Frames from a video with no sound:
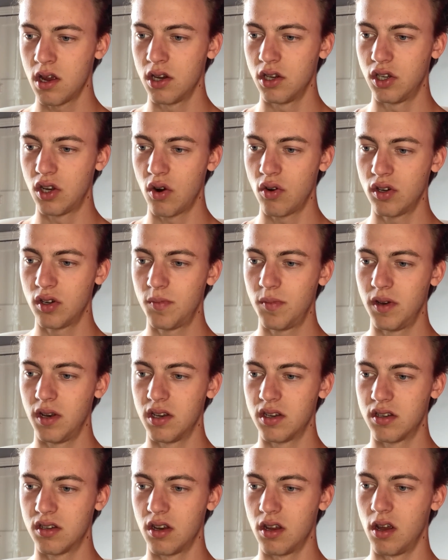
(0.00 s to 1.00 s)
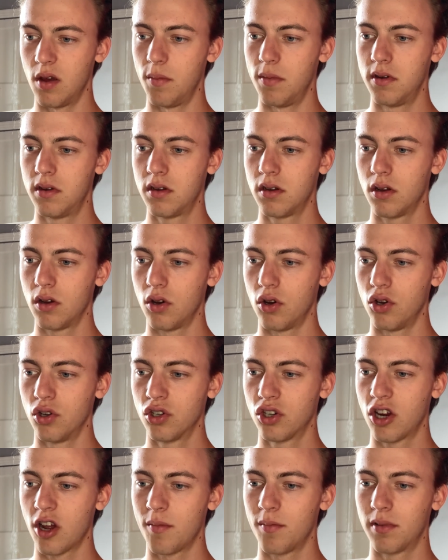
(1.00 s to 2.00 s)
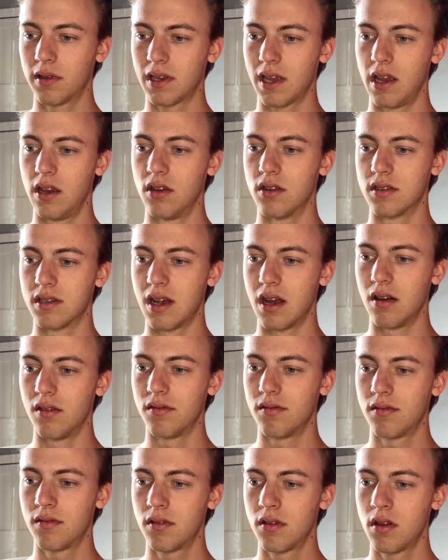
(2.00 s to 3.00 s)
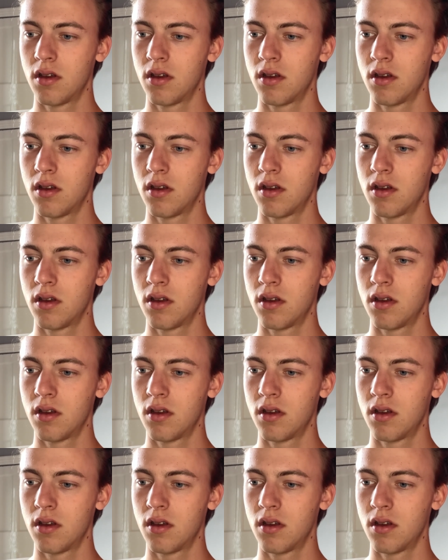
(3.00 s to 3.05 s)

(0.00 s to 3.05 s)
Don't be disturbed. Uncomplicate yourself.